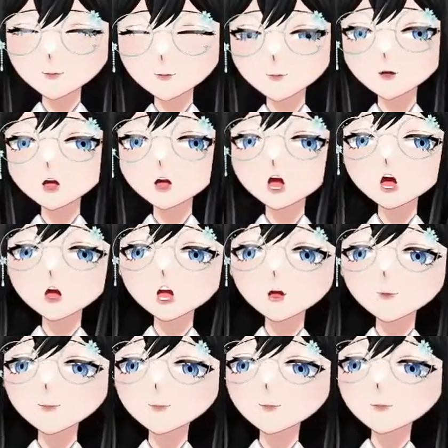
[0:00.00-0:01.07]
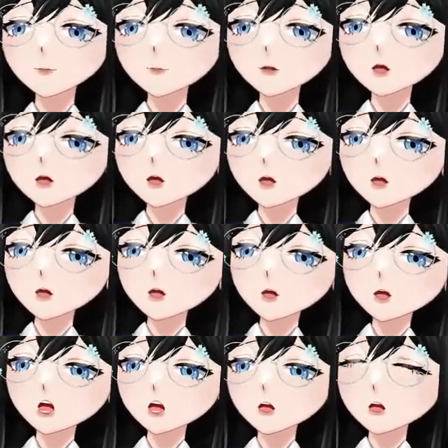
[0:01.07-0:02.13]
All right. So I
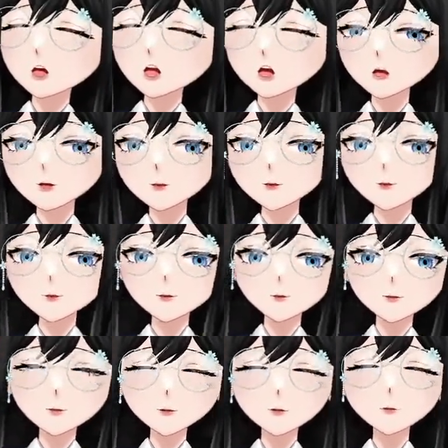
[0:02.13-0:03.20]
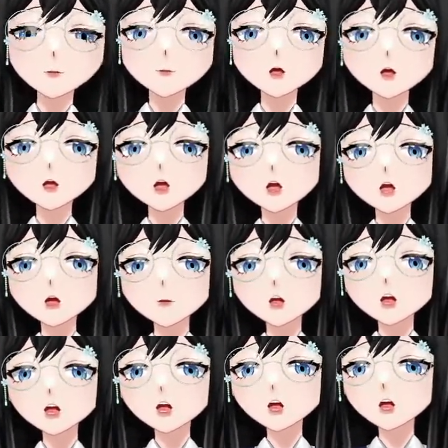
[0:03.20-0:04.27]
think for the chromatin
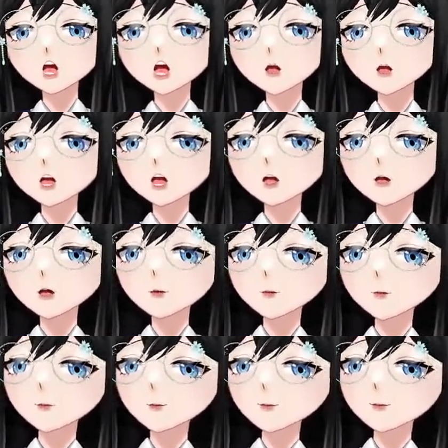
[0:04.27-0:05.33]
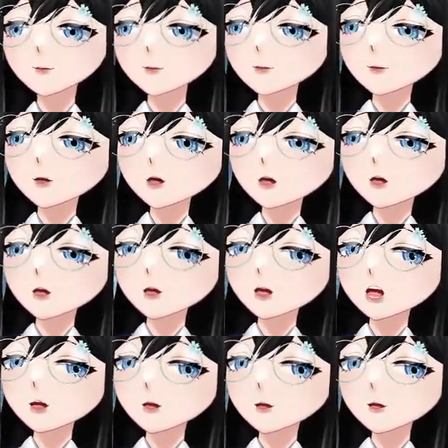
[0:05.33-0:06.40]
topic,
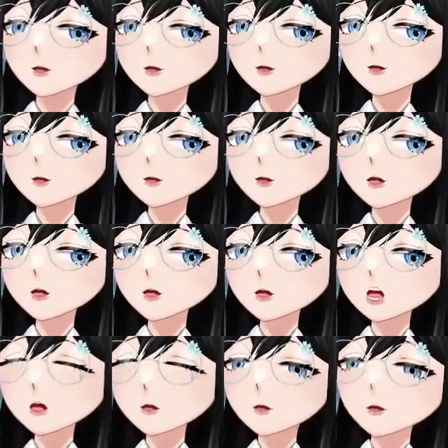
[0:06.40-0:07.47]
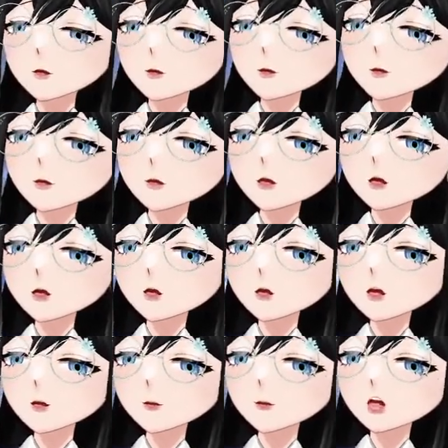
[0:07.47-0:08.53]
that is all for that
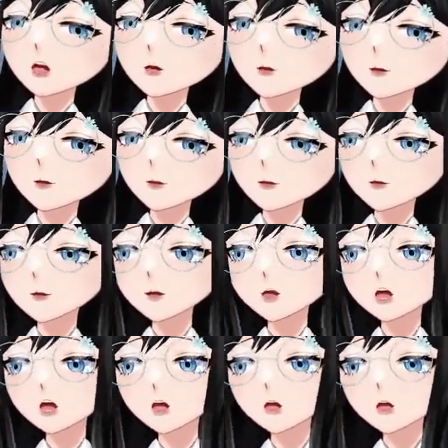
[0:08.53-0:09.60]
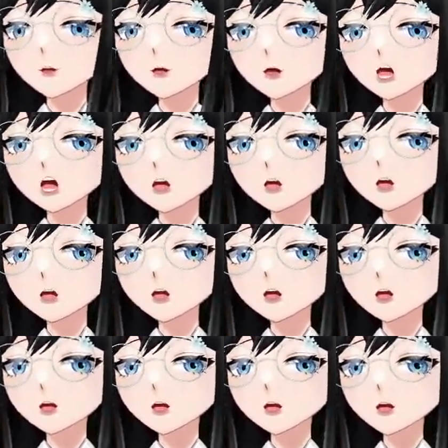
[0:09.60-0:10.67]
one. Thank you for watching.
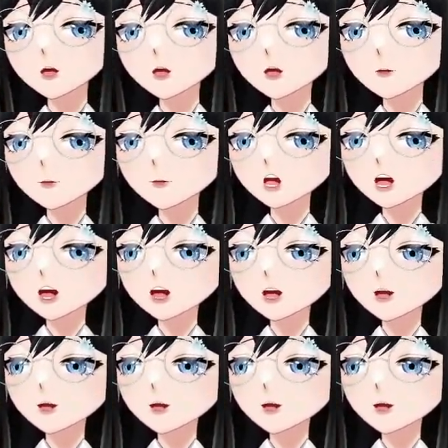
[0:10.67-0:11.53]
Bye.